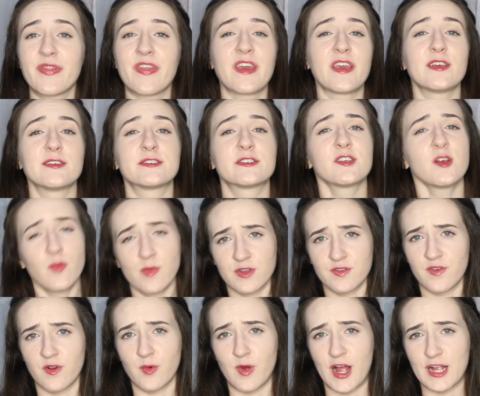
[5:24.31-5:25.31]
Thank you so
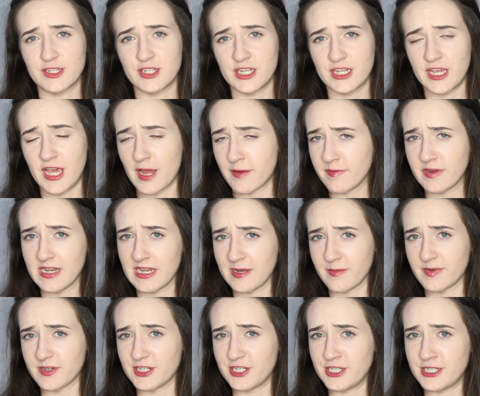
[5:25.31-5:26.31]
much for watching. I really
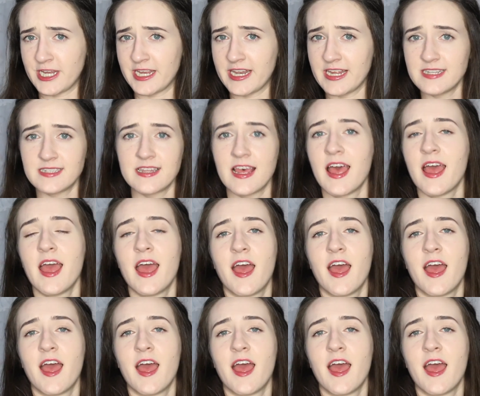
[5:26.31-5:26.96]
appreciate it.